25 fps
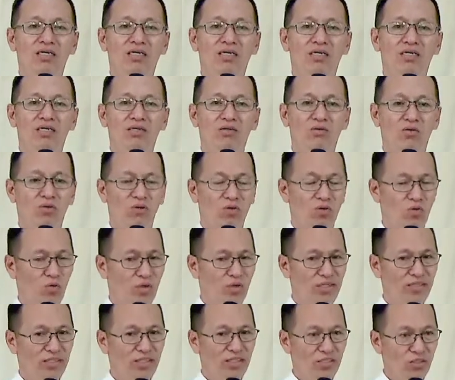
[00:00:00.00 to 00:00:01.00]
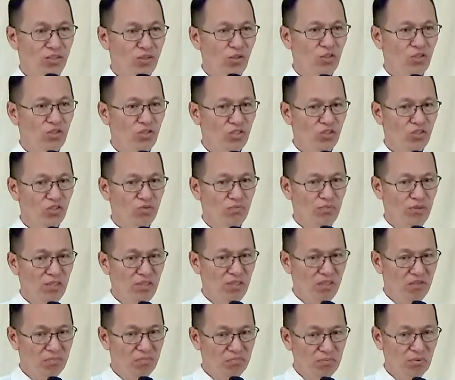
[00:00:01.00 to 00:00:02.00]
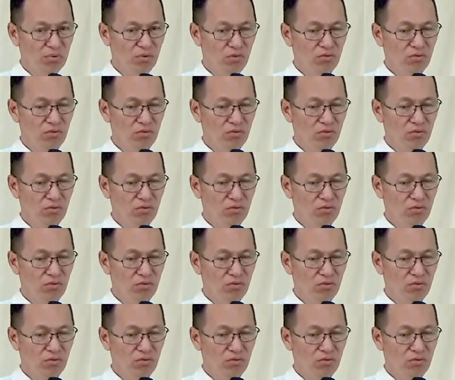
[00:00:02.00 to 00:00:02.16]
Where the door should be put?